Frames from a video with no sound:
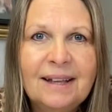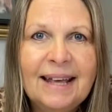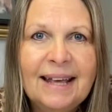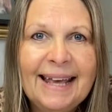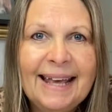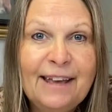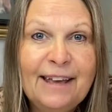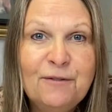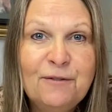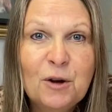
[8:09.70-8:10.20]

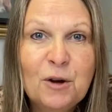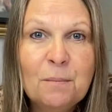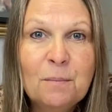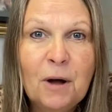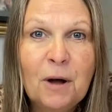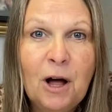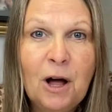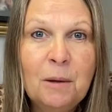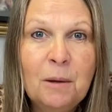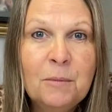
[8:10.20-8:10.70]
If your
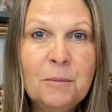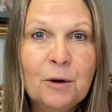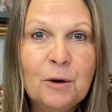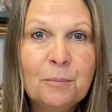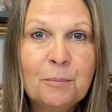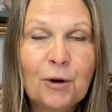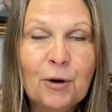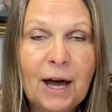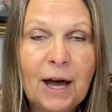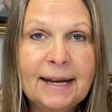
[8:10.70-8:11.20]
balm or
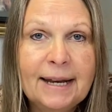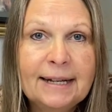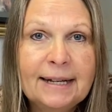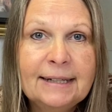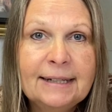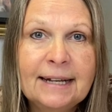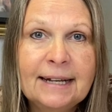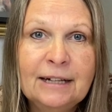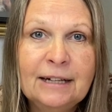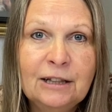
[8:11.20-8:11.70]

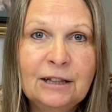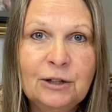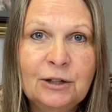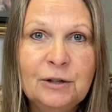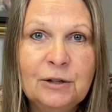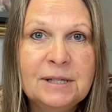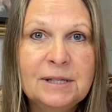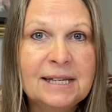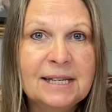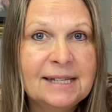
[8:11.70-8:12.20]
product
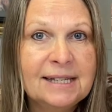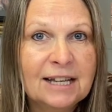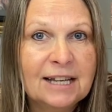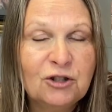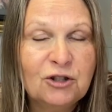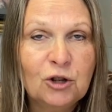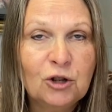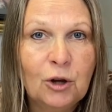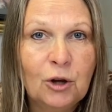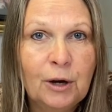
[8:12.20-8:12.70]
includes
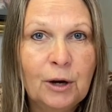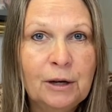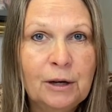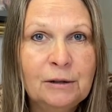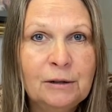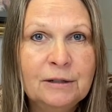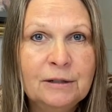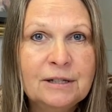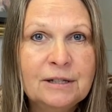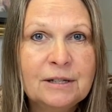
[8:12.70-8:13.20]
essential
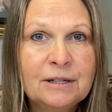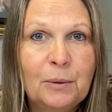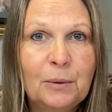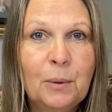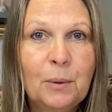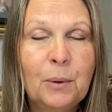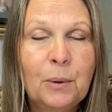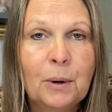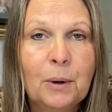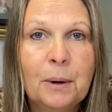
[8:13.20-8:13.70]
oils
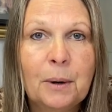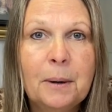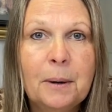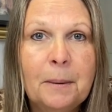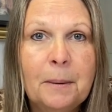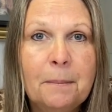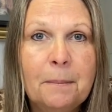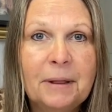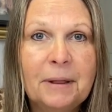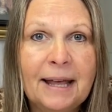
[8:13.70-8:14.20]
or
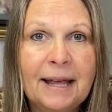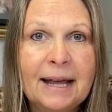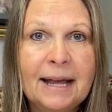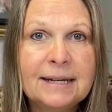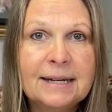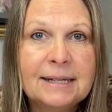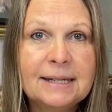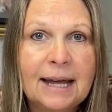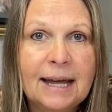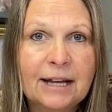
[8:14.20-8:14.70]

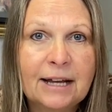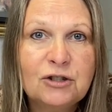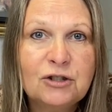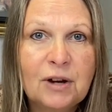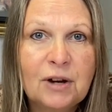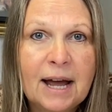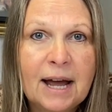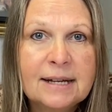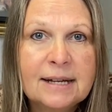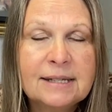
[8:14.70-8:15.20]
plant
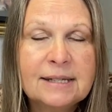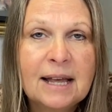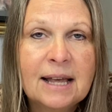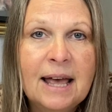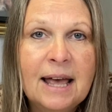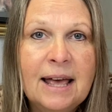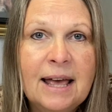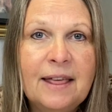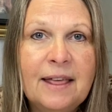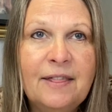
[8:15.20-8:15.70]
extracts,
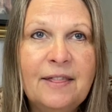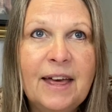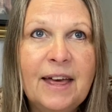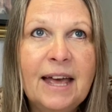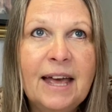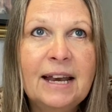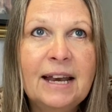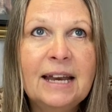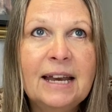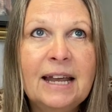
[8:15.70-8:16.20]

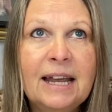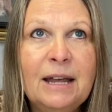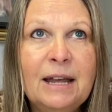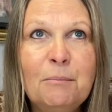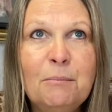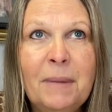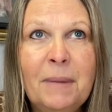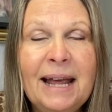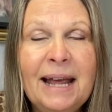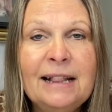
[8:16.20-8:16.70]
then it
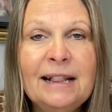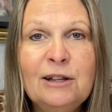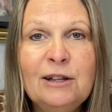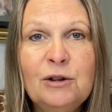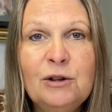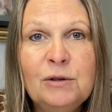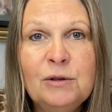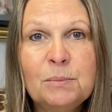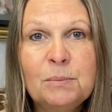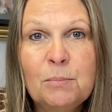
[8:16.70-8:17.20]
may
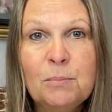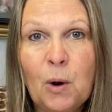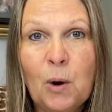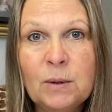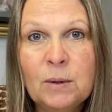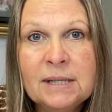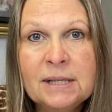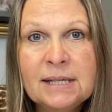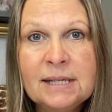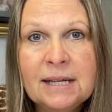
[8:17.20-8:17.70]
lose
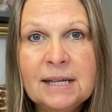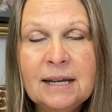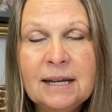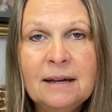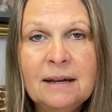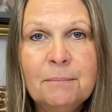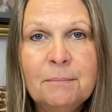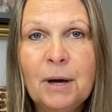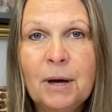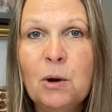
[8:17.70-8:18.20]
potency,
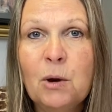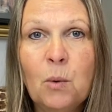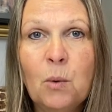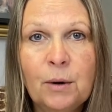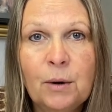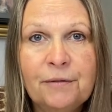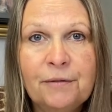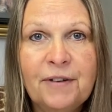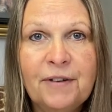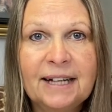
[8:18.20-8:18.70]
but it
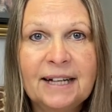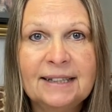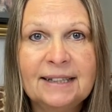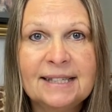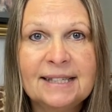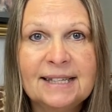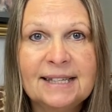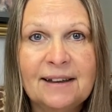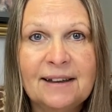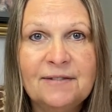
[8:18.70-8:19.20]
won't affect the
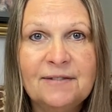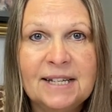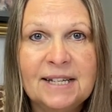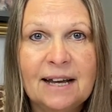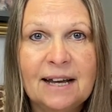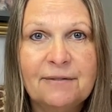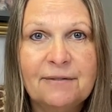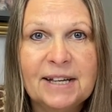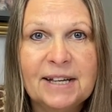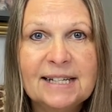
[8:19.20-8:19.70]
safety
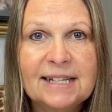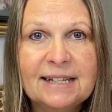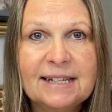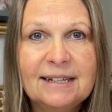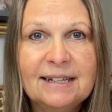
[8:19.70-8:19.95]
of it.